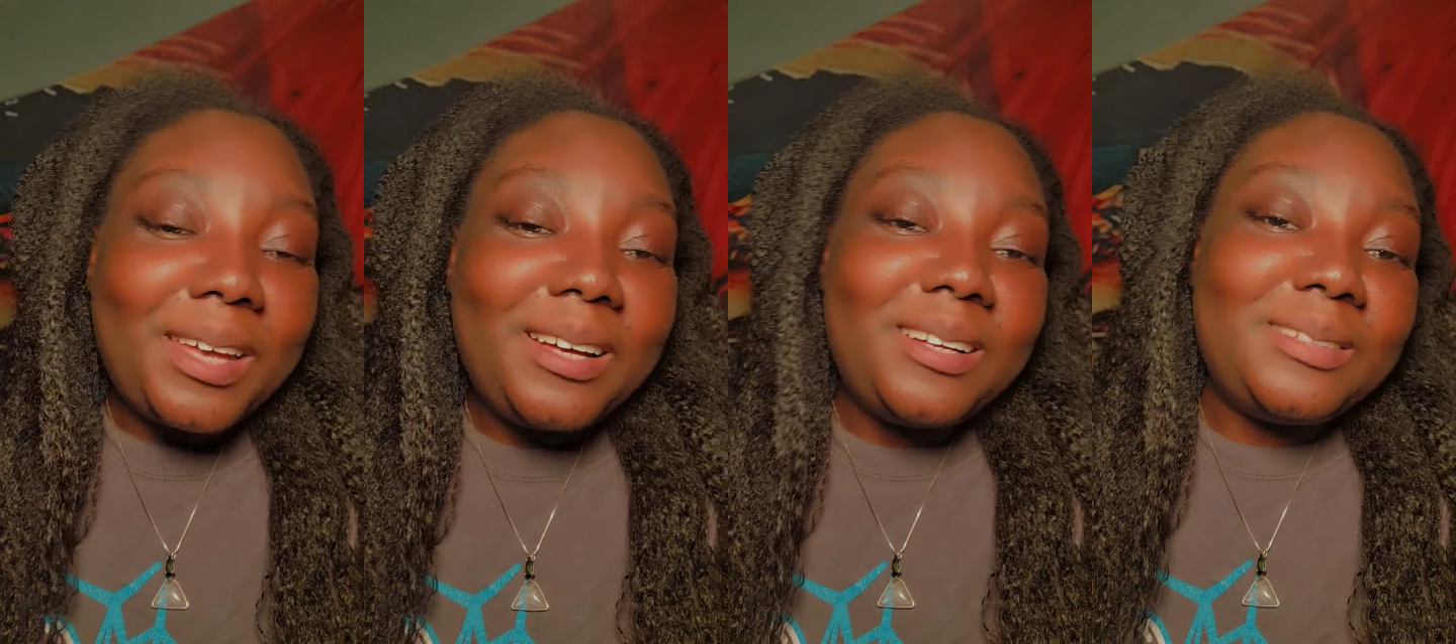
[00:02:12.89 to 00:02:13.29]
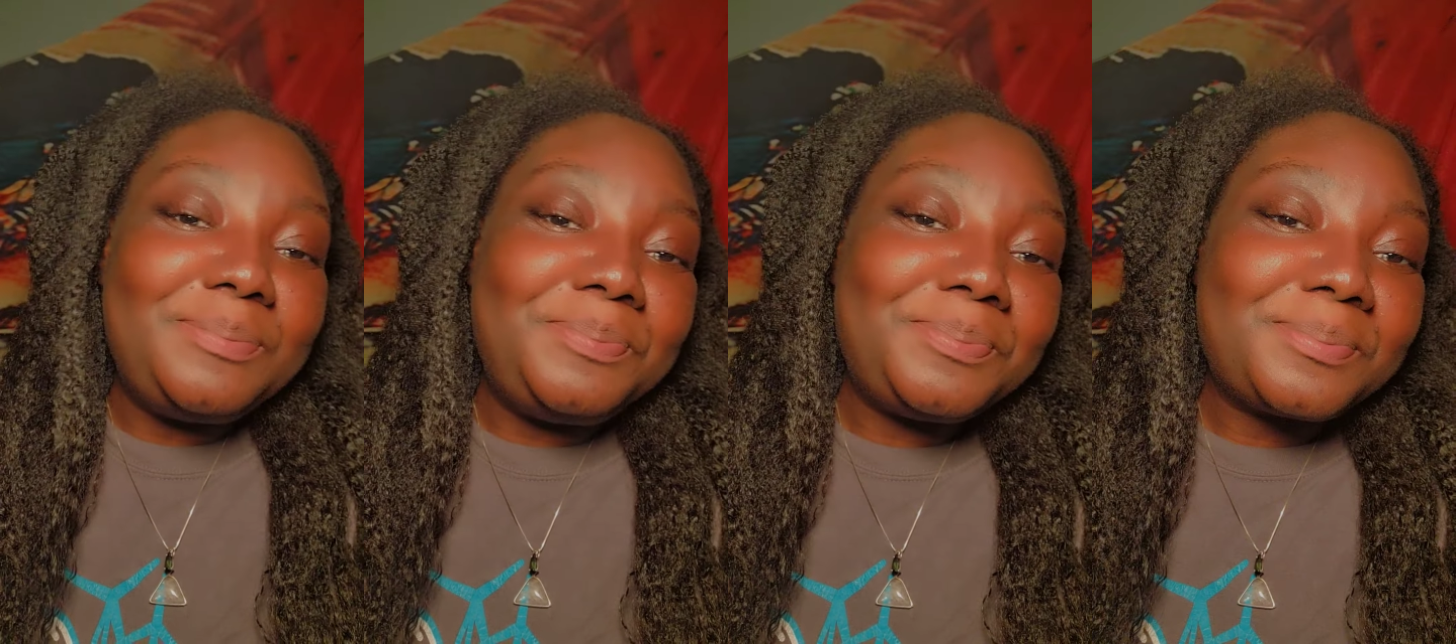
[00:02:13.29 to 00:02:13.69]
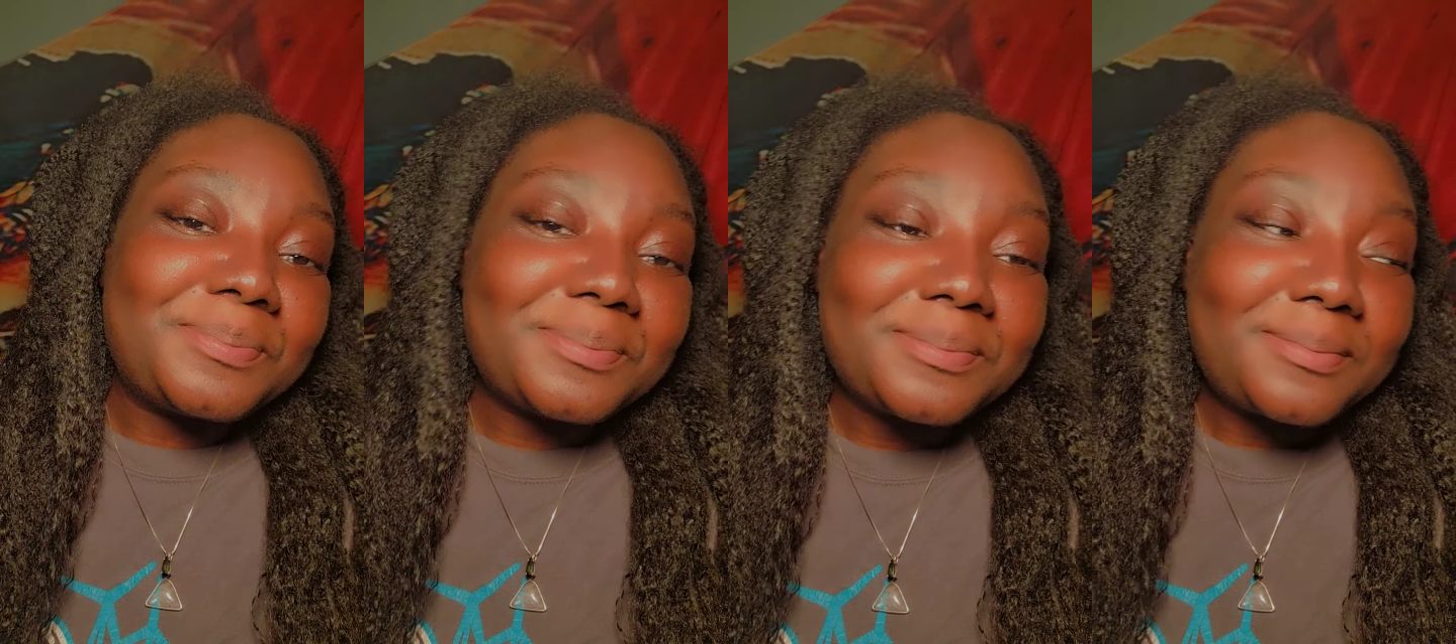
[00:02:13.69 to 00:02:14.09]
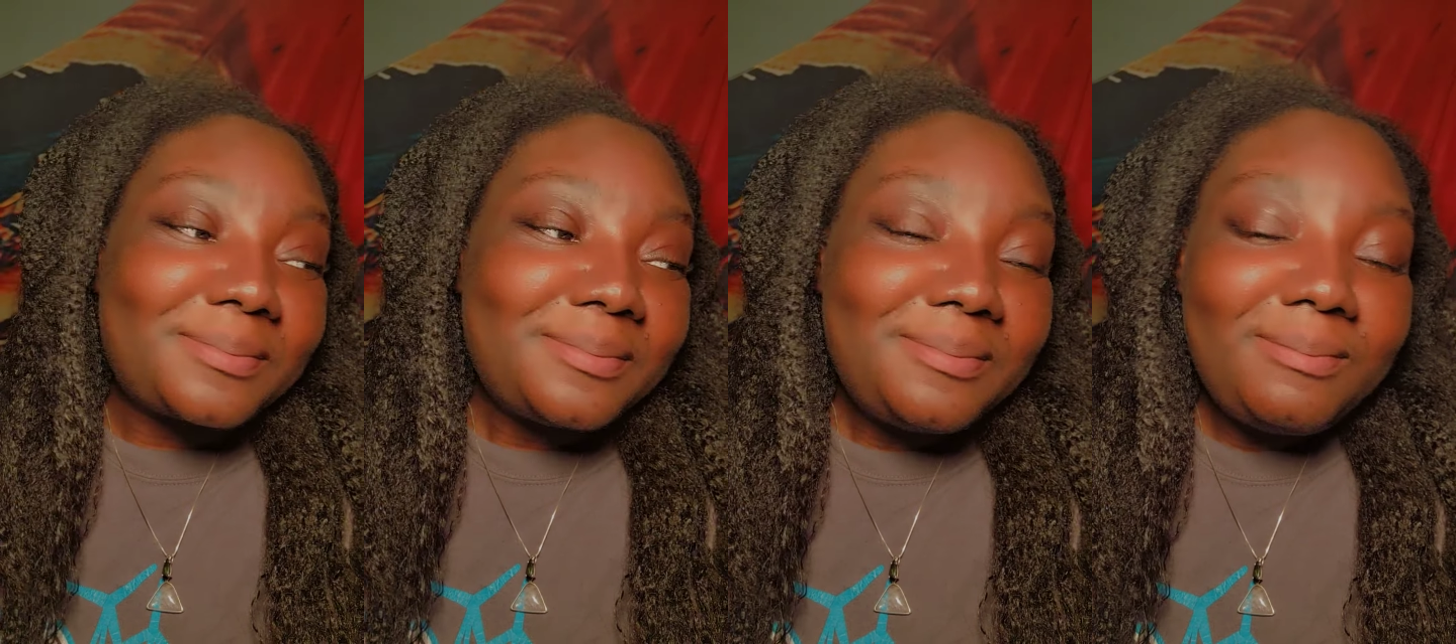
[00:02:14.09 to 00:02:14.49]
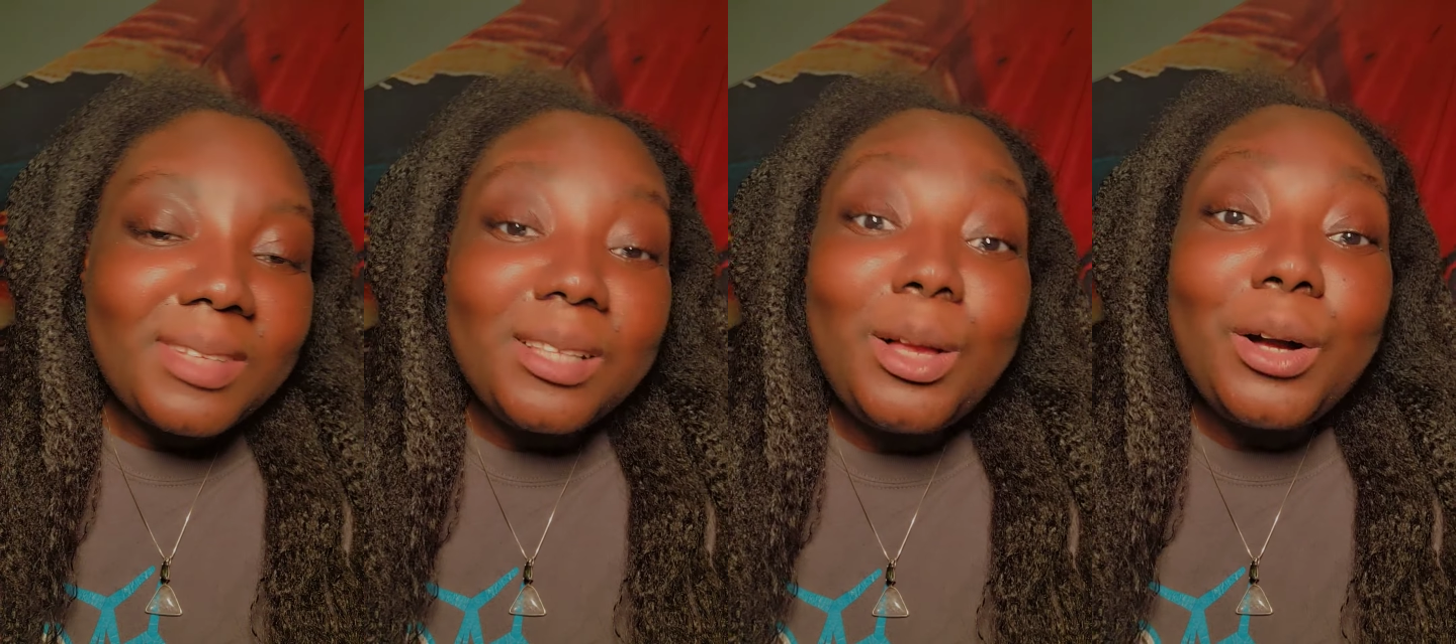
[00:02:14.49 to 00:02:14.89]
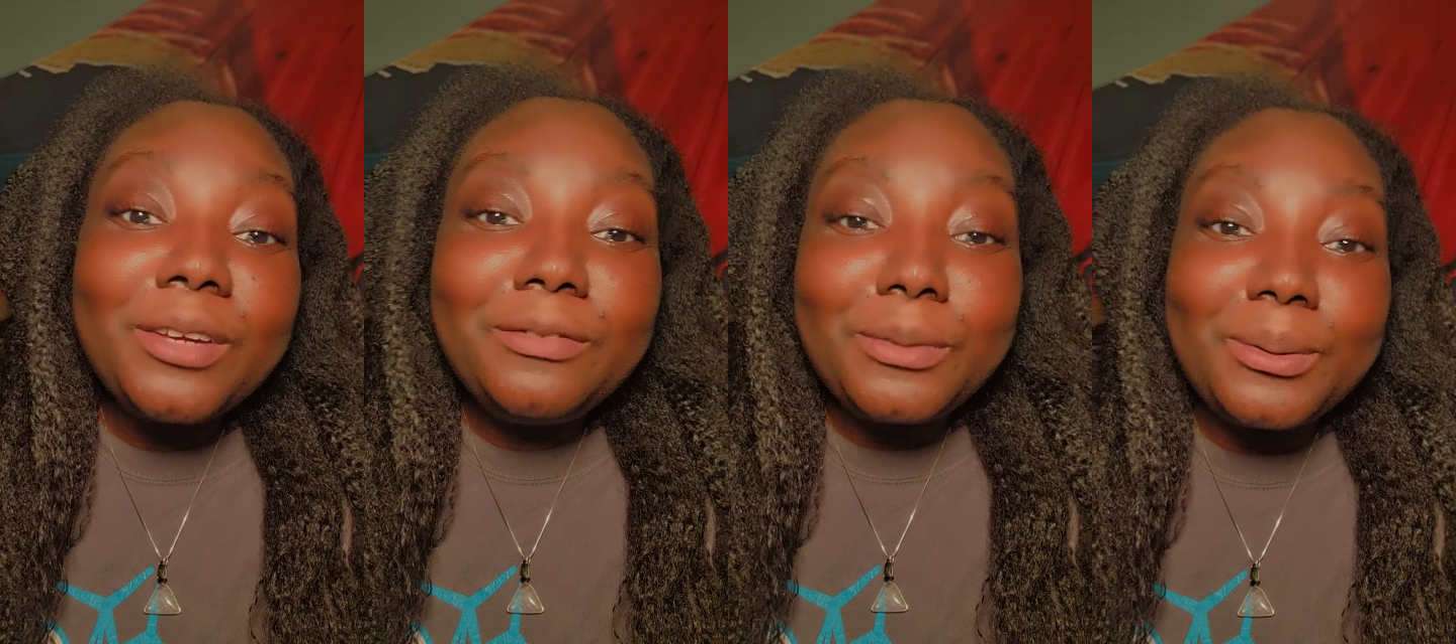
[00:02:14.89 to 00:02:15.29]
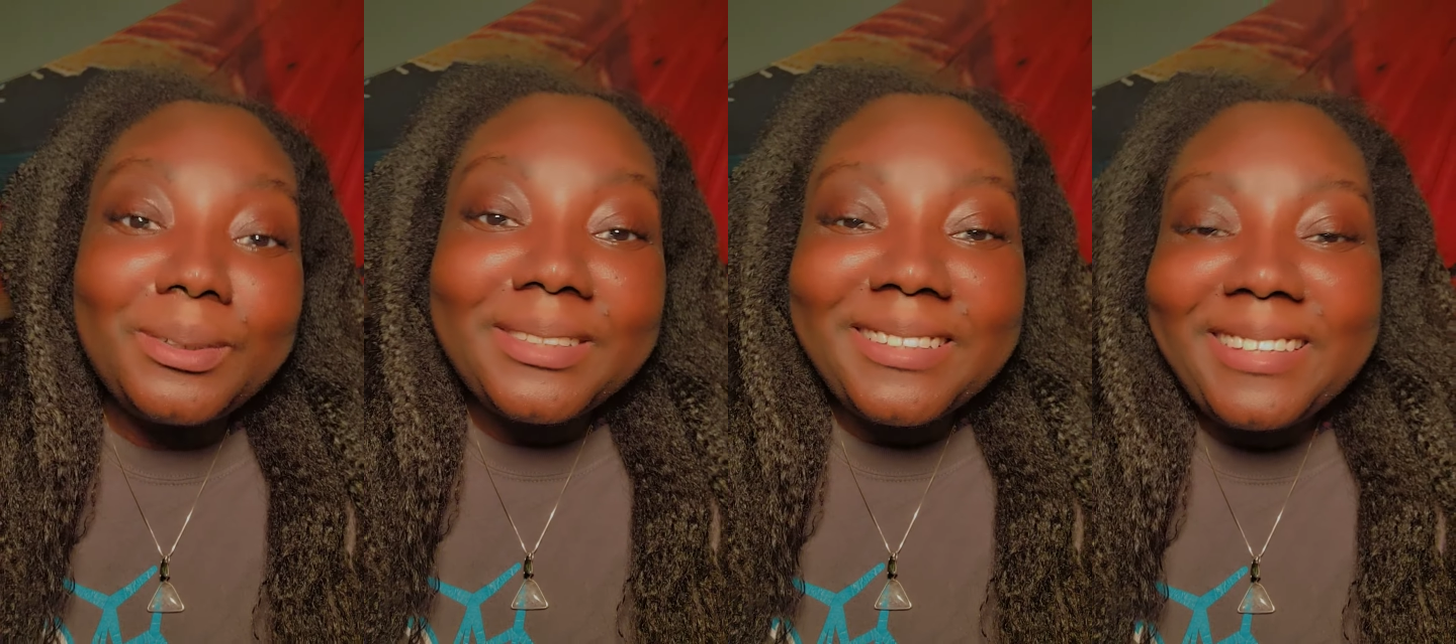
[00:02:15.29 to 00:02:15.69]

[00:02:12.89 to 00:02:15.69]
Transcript: Long and full.